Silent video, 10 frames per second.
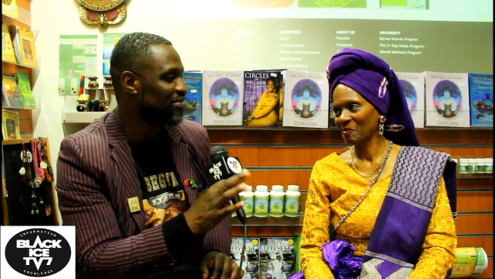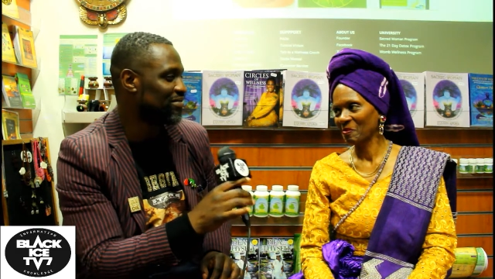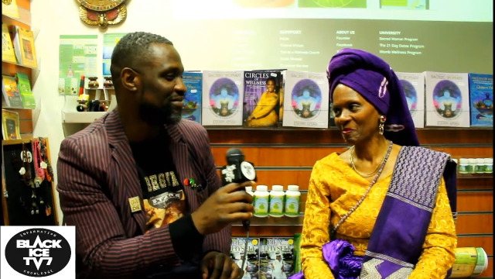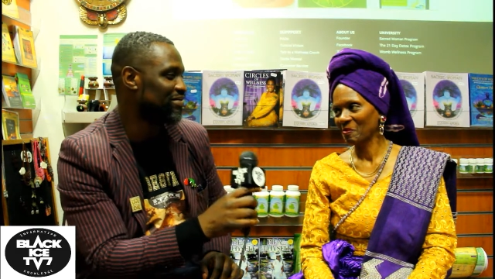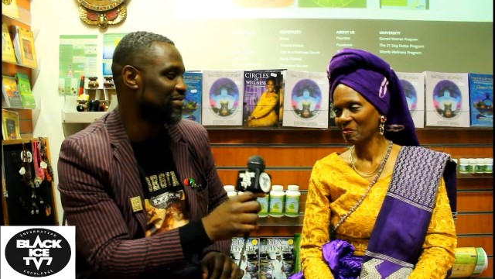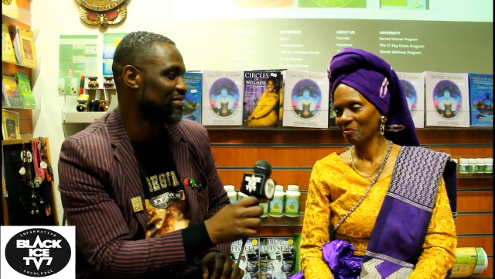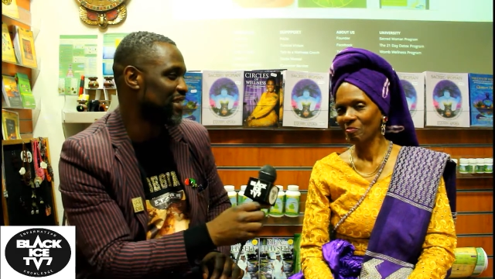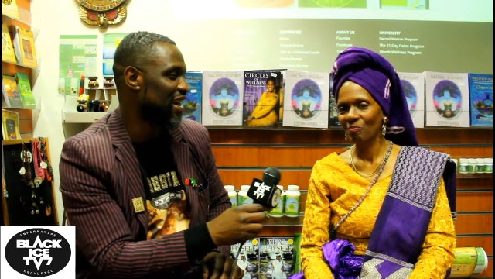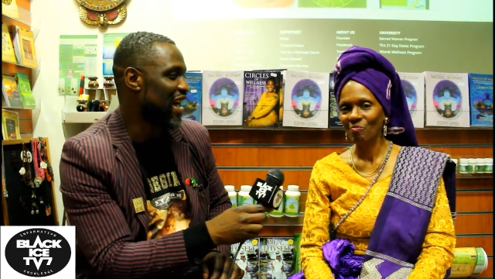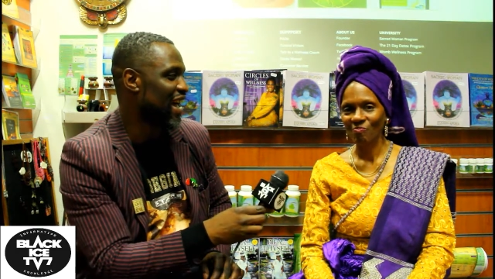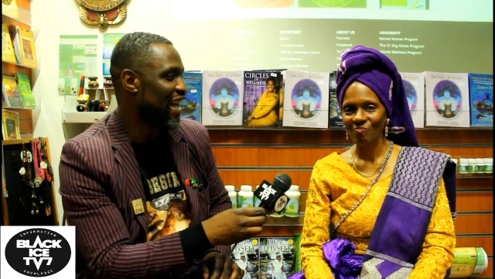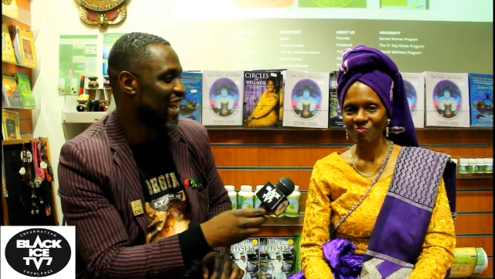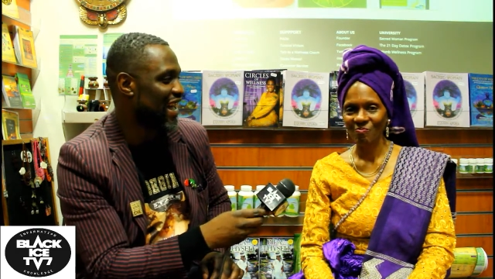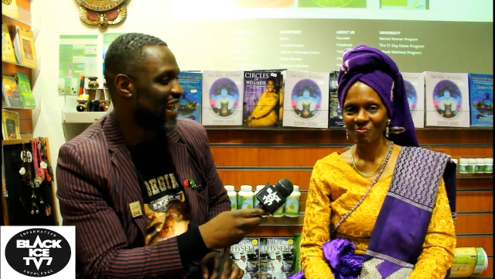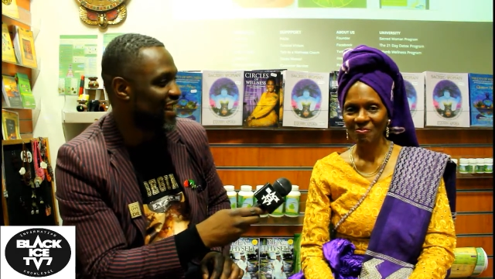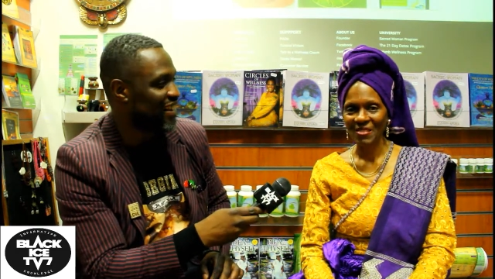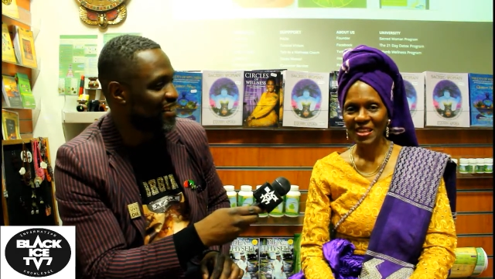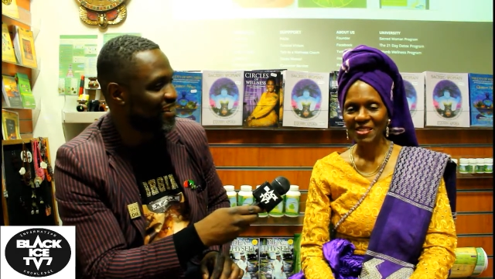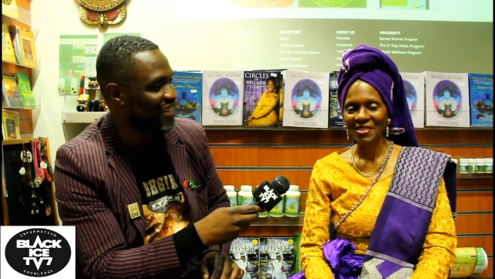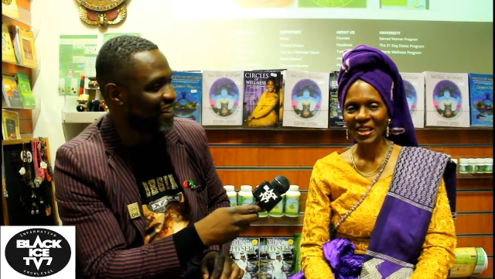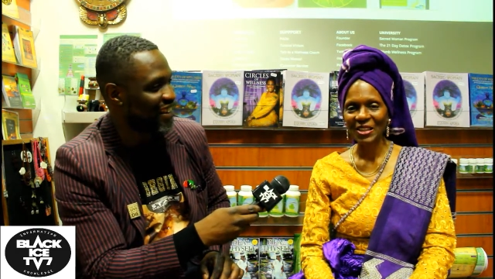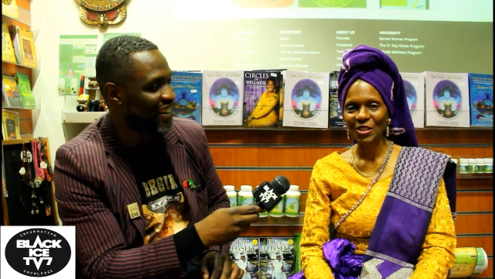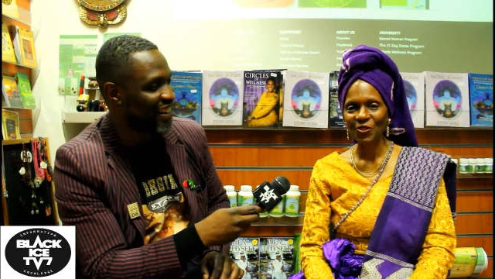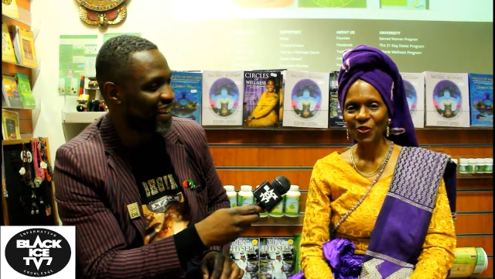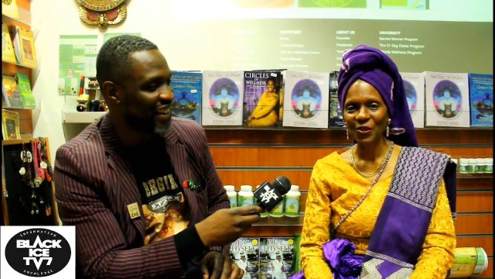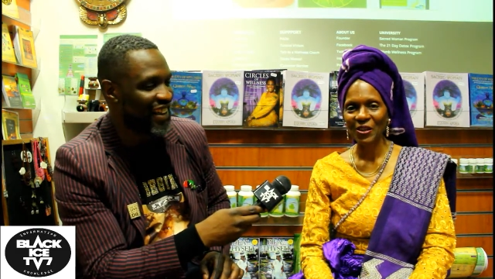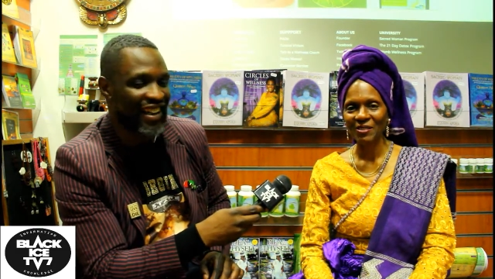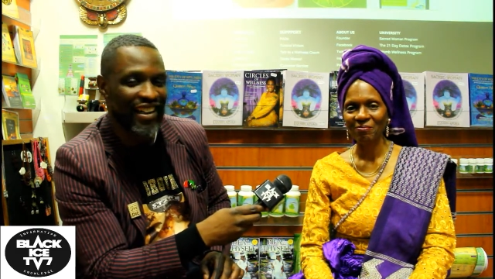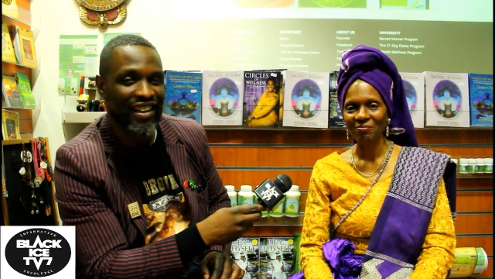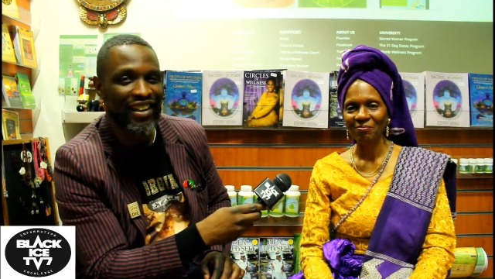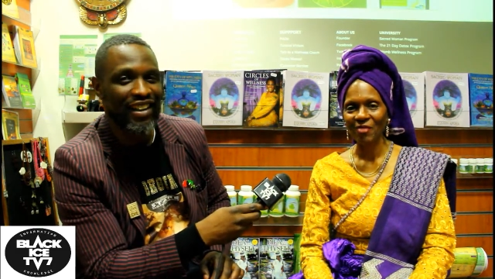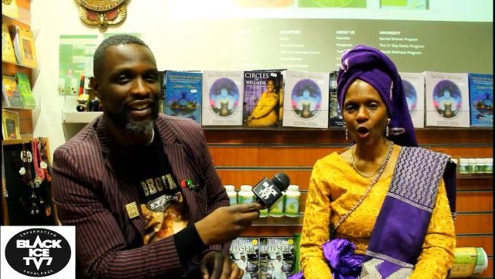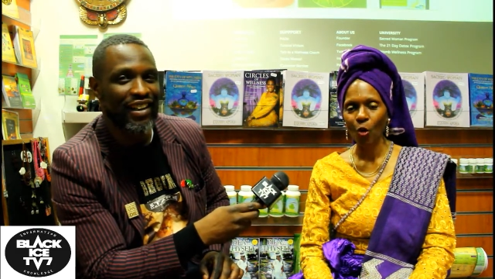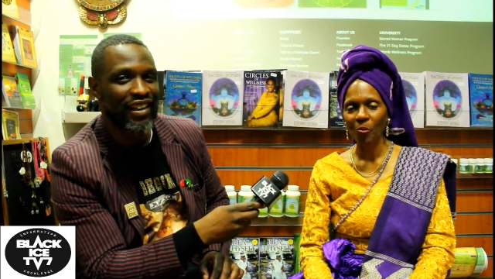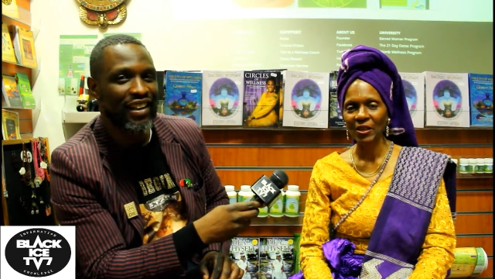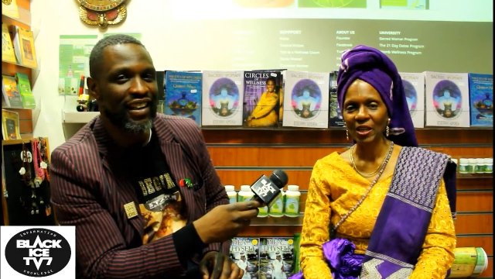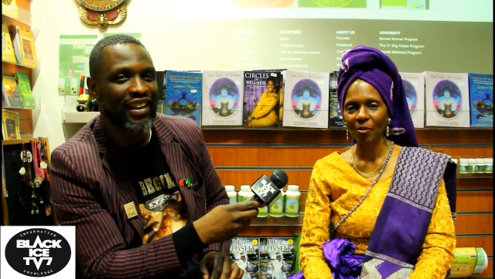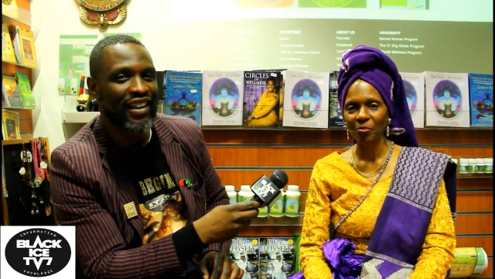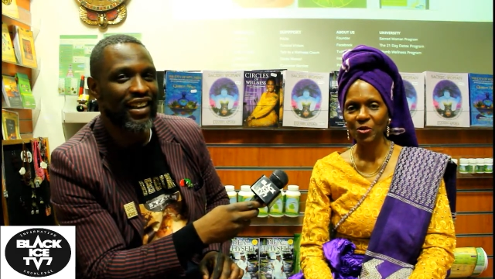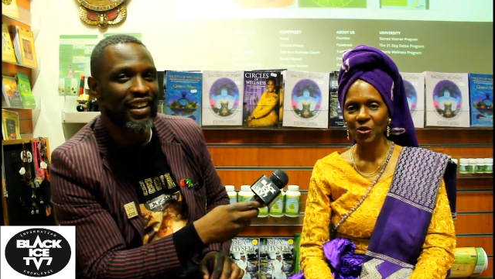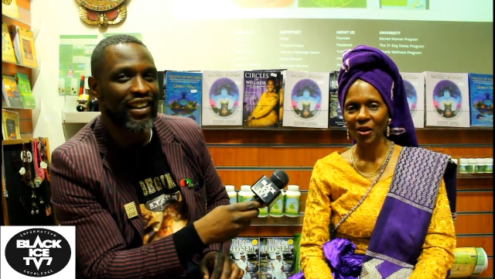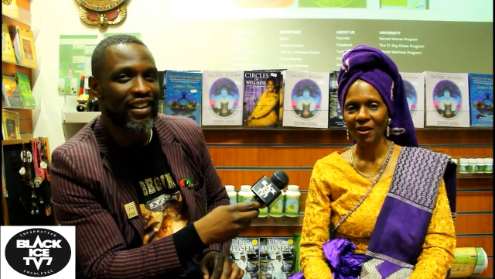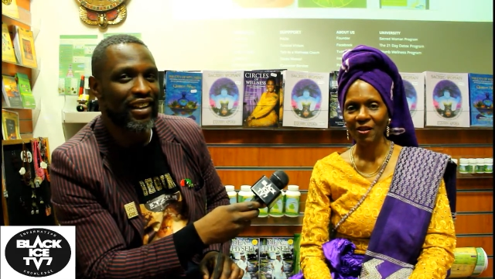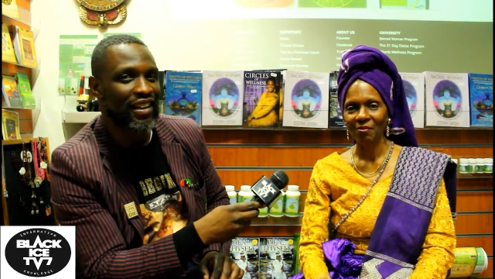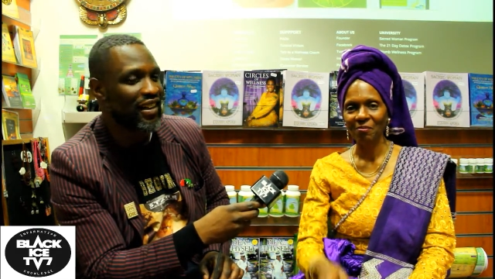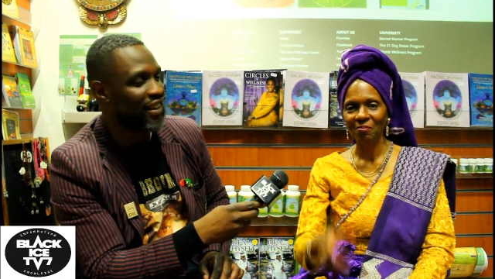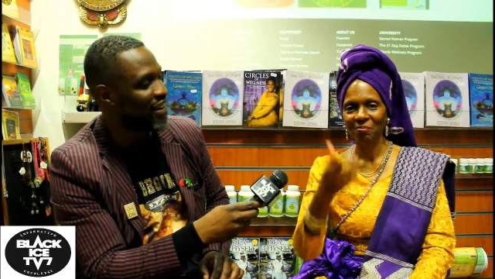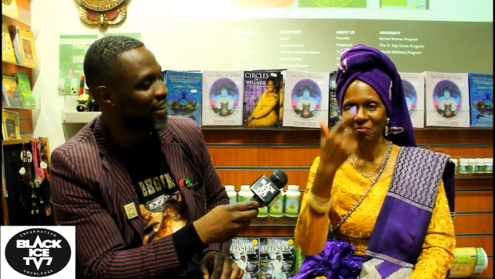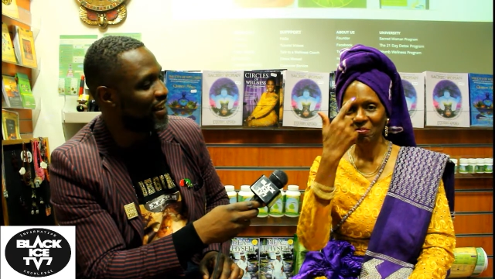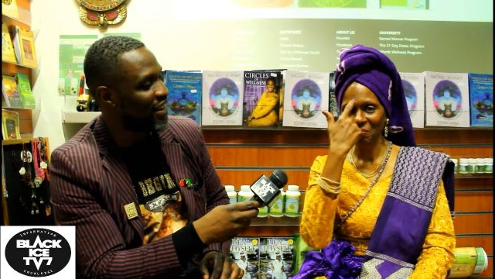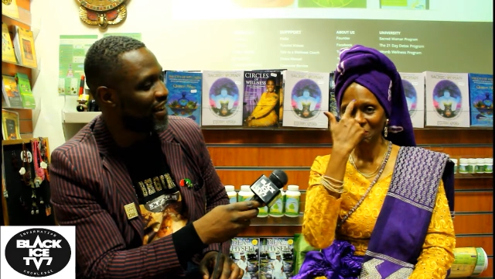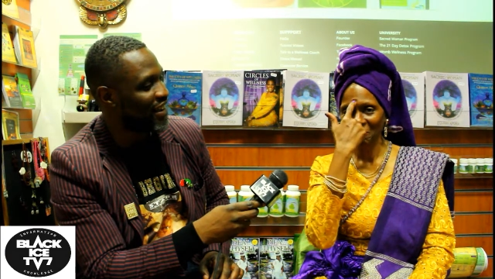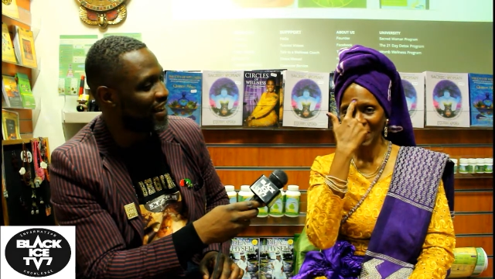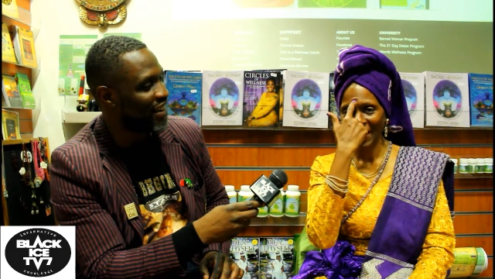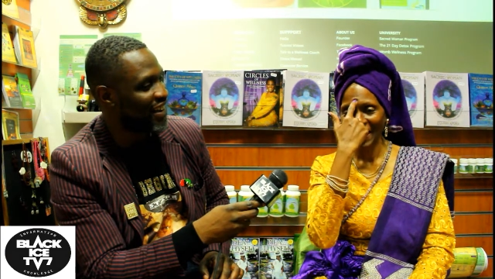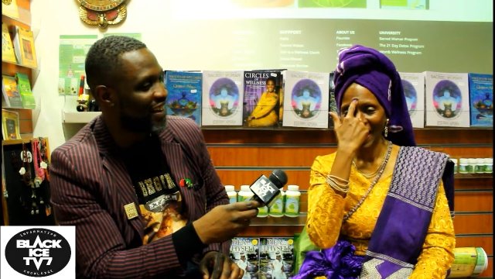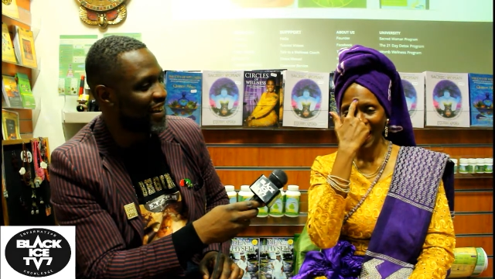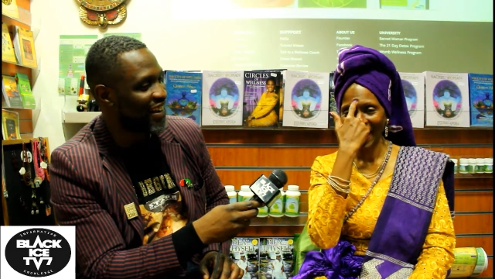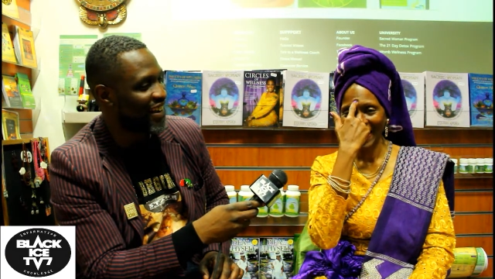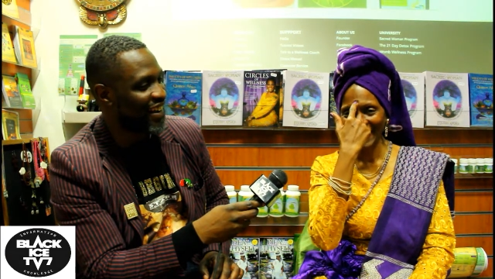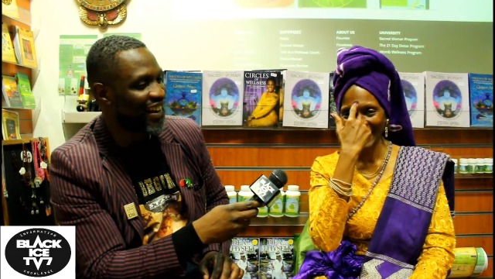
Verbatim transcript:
Speaker 1: Mm. Thank you for opening up your black eye,